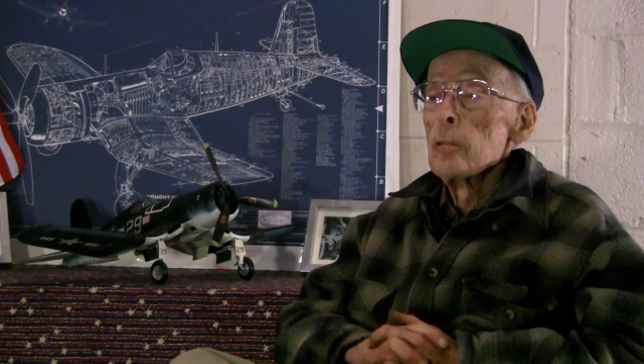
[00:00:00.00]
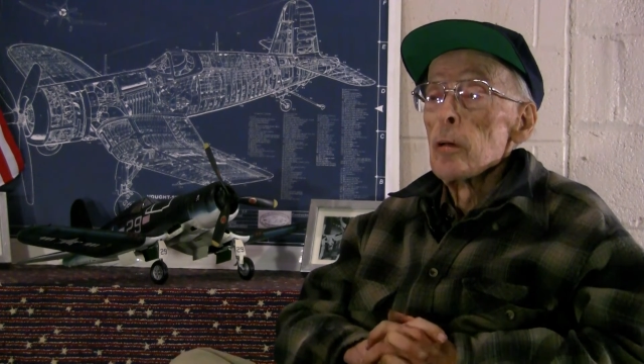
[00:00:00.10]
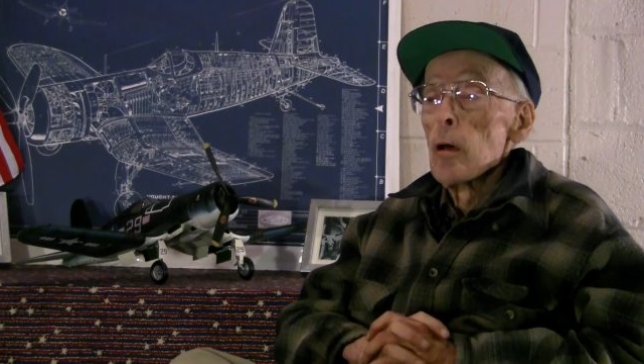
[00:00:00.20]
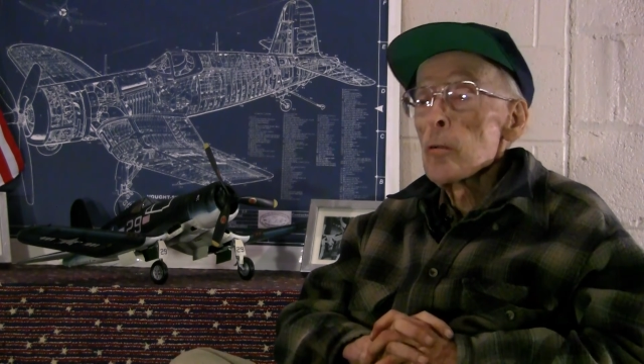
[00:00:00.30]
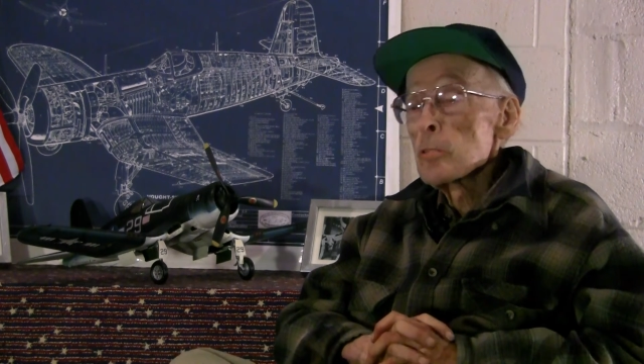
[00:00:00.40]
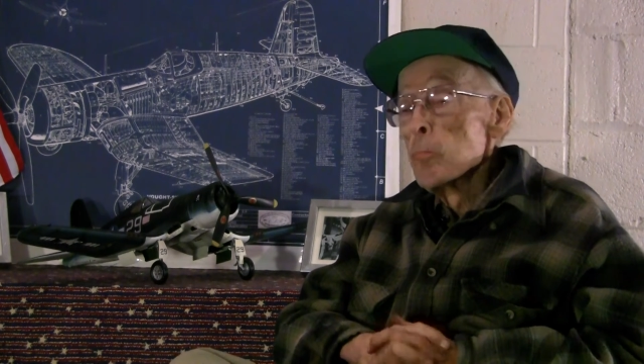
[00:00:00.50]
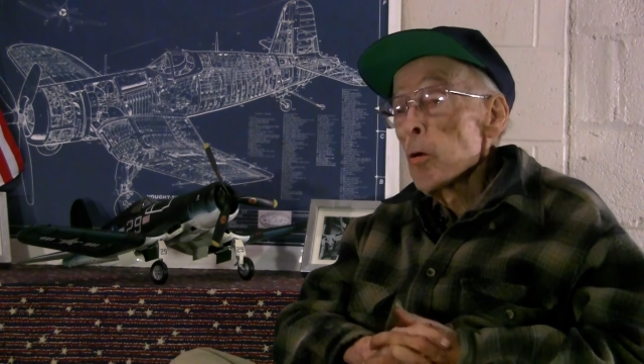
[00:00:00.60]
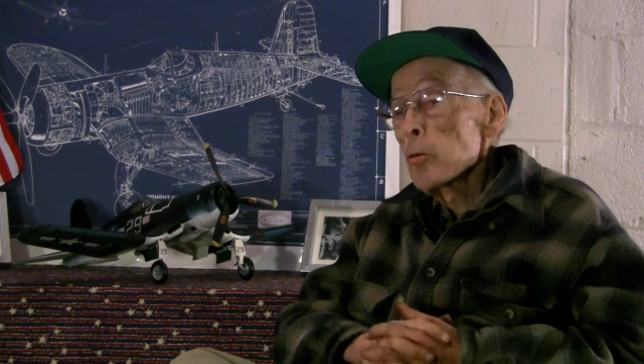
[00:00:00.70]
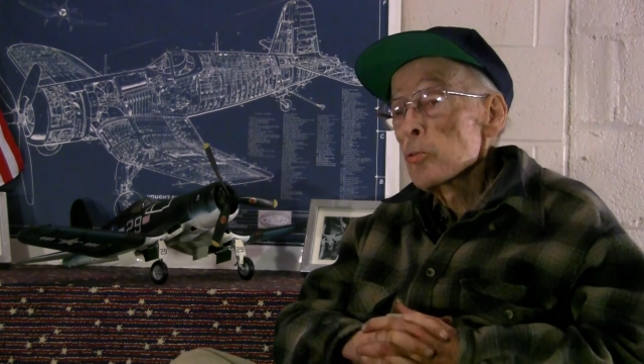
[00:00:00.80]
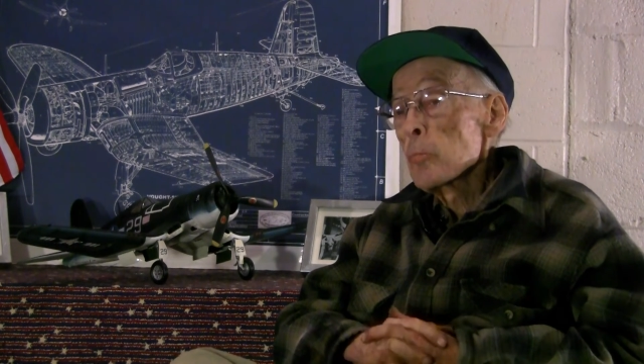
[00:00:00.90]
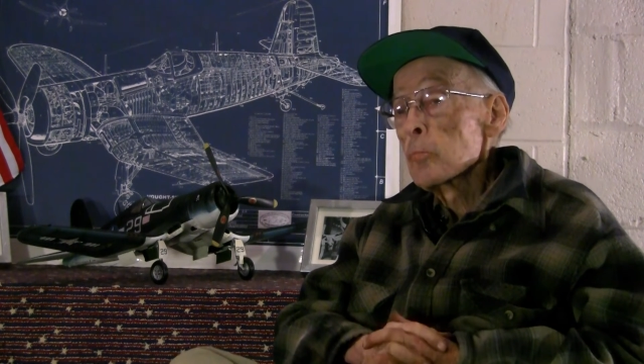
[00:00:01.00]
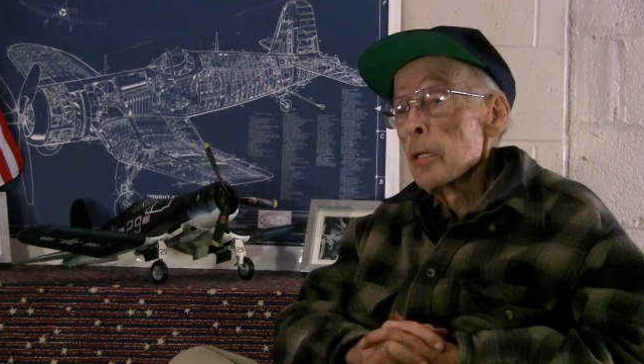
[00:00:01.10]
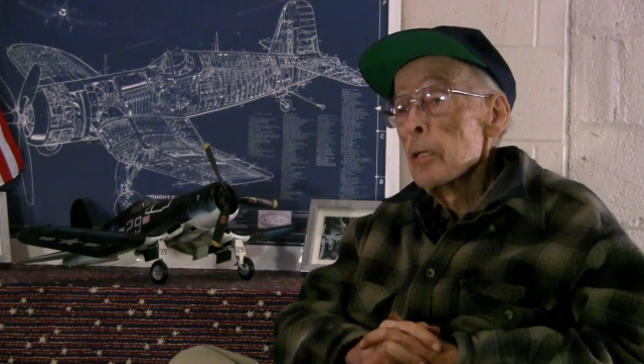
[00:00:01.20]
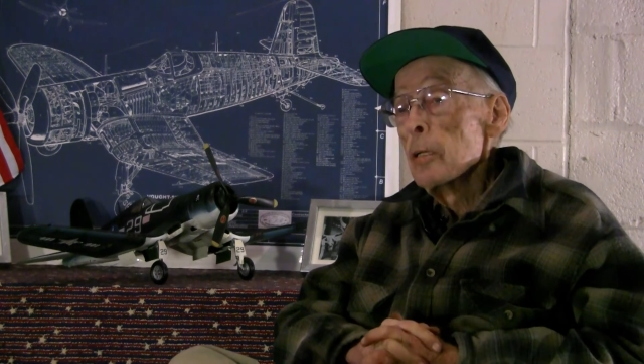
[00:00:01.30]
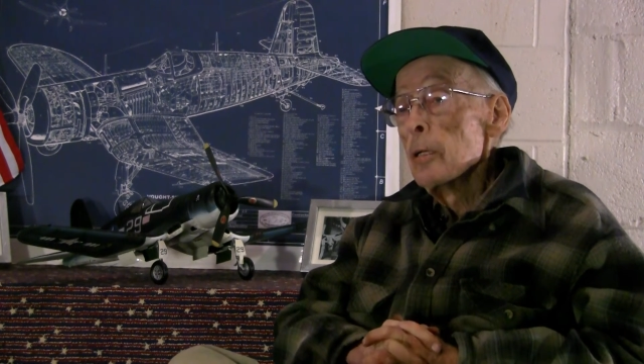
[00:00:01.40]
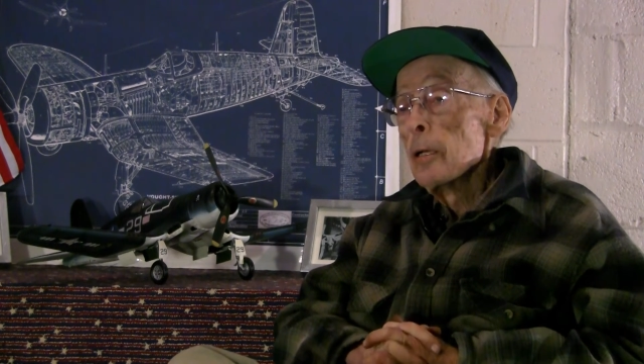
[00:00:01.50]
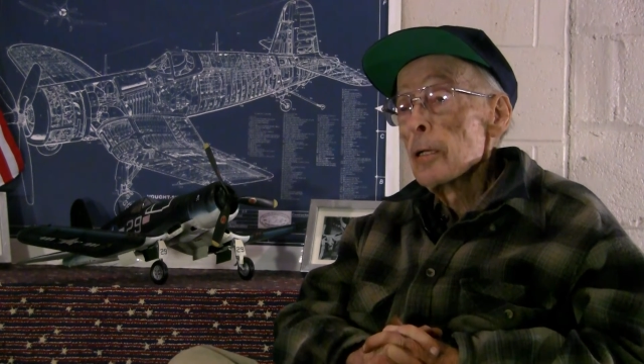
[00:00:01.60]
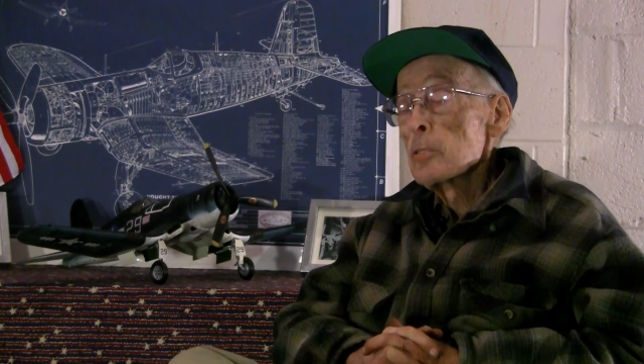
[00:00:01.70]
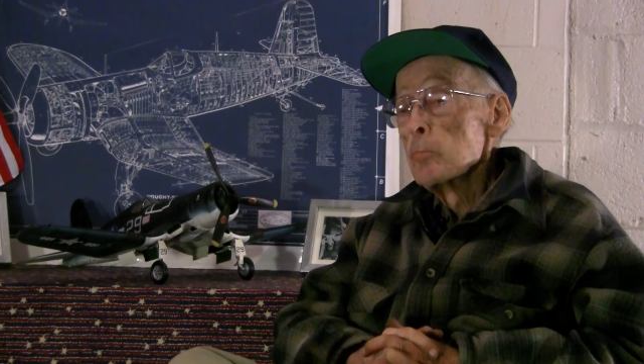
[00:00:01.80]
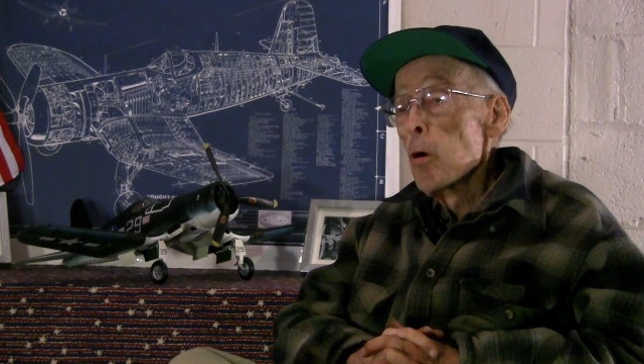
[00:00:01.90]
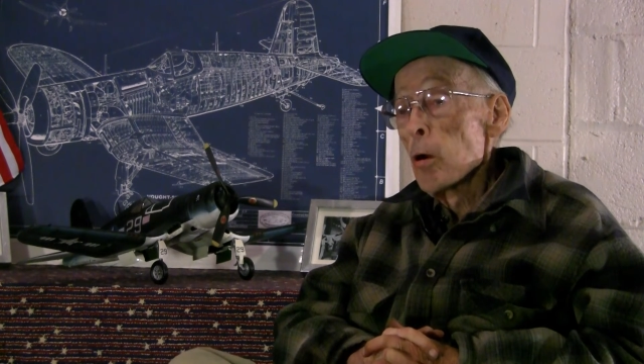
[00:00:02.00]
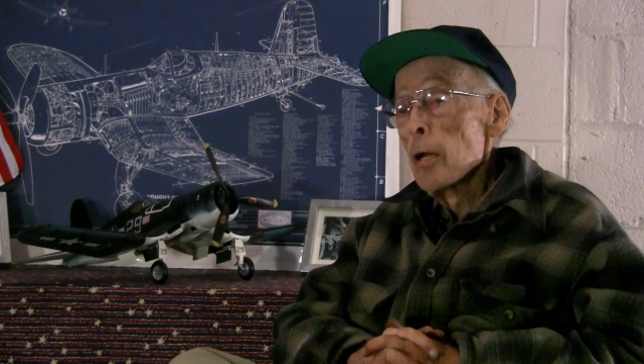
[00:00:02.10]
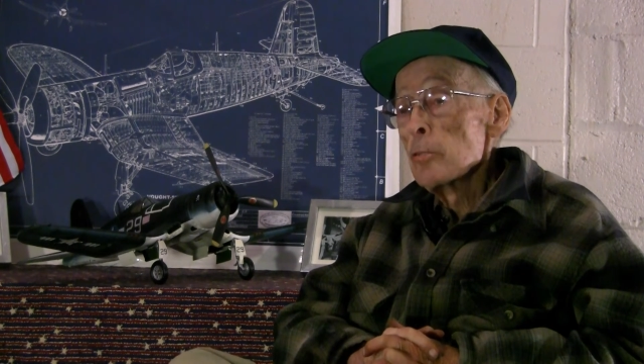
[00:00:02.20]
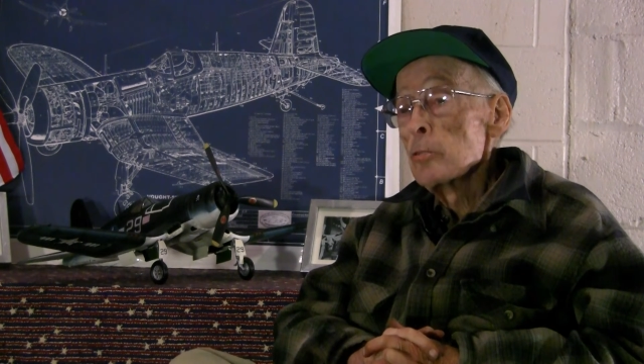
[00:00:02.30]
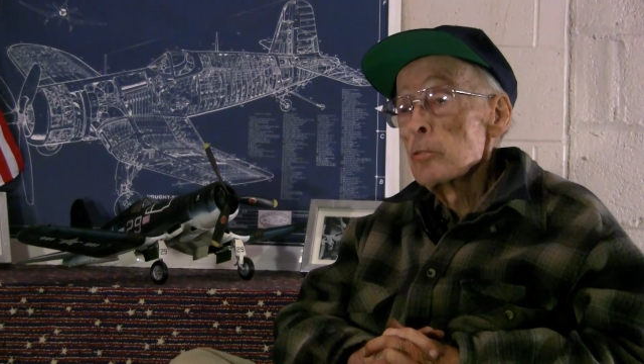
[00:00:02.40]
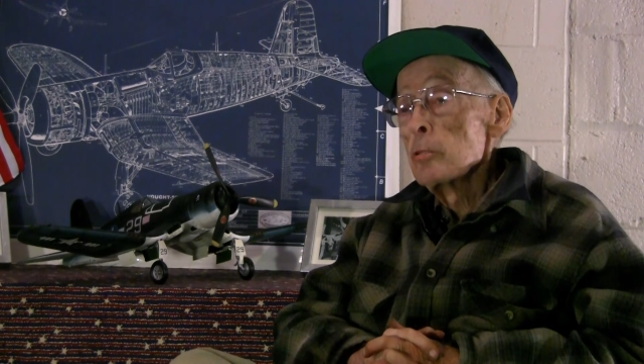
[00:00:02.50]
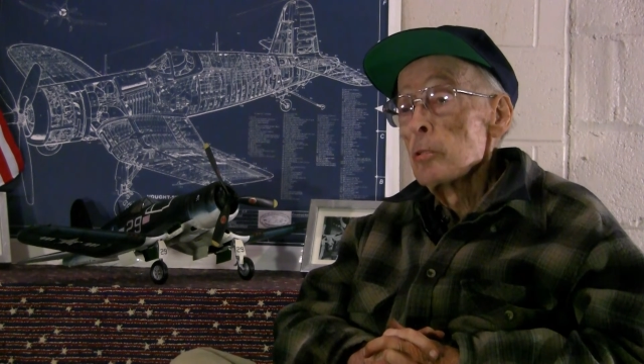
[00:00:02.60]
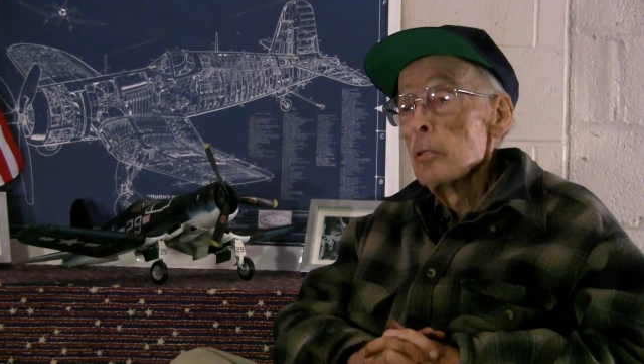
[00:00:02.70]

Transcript: The other smaller ship, they had small engines,